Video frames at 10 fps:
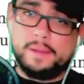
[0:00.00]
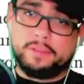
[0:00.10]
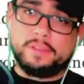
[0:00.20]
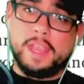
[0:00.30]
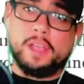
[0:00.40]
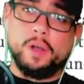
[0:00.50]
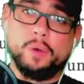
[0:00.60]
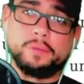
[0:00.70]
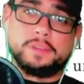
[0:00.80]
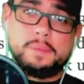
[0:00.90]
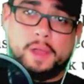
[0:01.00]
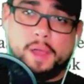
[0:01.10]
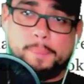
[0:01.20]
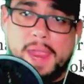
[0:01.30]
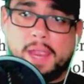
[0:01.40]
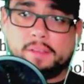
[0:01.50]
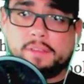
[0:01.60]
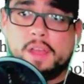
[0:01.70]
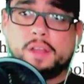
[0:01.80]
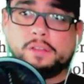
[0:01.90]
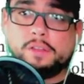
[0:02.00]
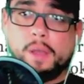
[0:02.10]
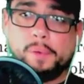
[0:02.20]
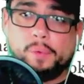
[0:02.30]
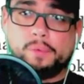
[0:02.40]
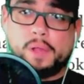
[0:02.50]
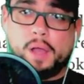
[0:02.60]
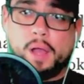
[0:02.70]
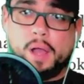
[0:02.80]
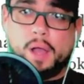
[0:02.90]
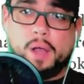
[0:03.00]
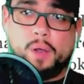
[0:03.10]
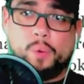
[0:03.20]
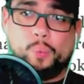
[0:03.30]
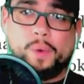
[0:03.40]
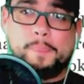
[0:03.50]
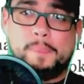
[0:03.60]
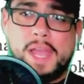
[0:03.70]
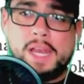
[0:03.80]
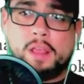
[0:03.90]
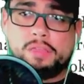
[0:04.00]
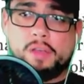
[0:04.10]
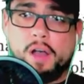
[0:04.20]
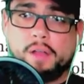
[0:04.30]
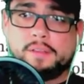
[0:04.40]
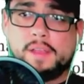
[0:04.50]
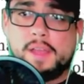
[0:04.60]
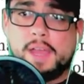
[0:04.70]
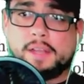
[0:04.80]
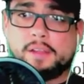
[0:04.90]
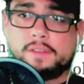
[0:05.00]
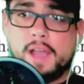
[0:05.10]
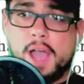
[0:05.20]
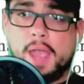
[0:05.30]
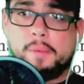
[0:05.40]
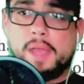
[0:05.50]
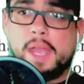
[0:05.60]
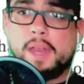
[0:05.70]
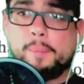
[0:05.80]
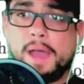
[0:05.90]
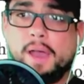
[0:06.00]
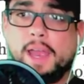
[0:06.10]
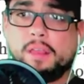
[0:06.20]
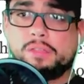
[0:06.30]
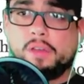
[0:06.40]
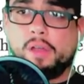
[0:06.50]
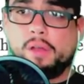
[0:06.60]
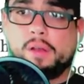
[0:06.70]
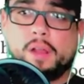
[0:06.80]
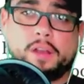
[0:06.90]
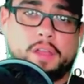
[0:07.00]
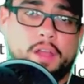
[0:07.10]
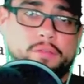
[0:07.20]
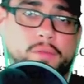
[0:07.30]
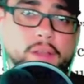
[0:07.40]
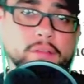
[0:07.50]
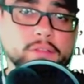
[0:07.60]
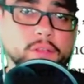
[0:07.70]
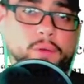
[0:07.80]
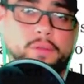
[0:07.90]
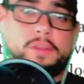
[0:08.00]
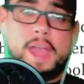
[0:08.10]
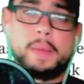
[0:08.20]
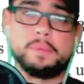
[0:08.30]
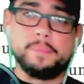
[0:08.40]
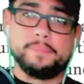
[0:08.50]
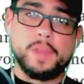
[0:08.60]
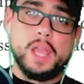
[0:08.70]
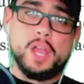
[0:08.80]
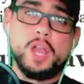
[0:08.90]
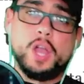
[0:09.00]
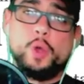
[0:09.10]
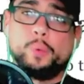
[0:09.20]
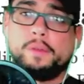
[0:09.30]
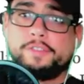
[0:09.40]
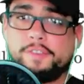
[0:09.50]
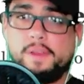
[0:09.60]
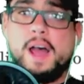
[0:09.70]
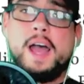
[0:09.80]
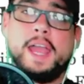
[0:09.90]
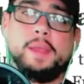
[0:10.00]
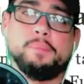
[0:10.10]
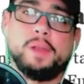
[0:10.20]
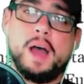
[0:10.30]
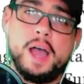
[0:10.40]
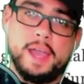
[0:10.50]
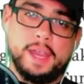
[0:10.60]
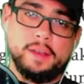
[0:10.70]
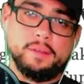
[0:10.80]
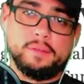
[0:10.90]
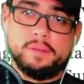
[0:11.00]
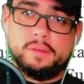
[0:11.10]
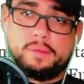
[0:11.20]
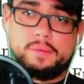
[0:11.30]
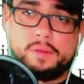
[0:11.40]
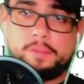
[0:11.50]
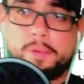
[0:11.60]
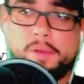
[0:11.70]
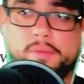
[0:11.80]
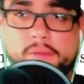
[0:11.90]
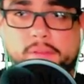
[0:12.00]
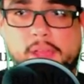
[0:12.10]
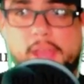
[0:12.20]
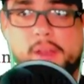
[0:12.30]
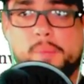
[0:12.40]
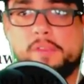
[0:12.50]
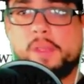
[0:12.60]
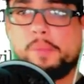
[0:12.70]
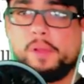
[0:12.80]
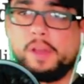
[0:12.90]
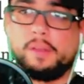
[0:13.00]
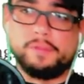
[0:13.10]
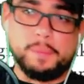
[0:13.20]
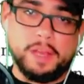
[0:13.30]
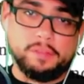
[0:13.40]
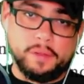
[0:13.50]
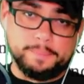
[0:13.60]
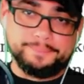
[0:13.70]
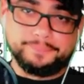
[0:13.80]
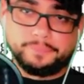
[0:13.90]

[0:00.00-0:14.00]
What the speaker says: State-owned banks doubled what many thought at the time, in about a third of the country's total debt. We're flying blind, this person said. And I'm going to skip all the information.